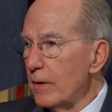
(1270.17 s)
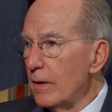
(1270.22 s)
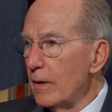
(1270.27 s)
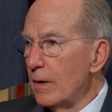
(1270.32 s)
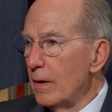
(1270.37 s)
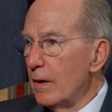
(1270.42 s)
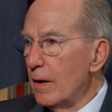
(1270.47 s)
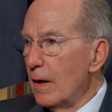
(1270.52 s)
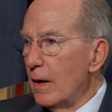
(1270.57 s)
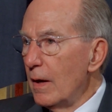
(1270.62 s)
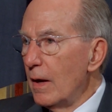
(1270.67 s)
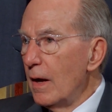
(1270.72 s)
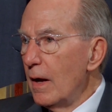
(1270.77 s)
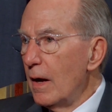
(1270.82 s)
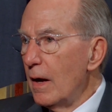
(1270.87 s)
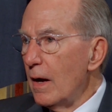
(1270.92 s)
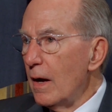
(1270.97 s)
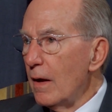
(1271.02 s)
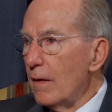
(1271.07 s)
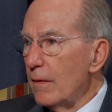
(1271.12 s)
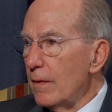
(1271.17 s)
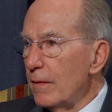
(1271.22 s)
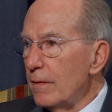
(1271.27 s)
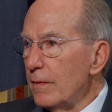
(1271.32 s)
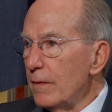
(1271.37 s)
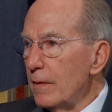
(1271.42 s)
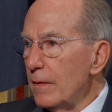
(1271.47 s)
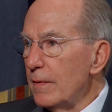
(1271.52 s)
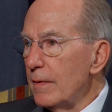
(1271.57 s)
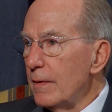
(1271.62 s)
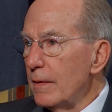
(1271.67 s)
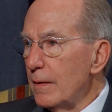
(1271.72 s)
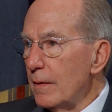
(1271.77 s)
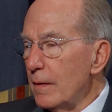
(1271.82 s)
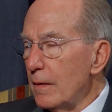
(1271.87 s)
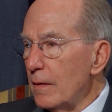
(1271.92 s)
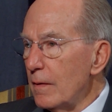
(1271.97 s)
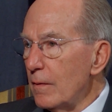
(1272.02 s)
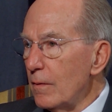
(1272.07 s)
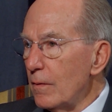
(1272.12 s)
Every
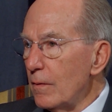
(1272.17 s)
school has a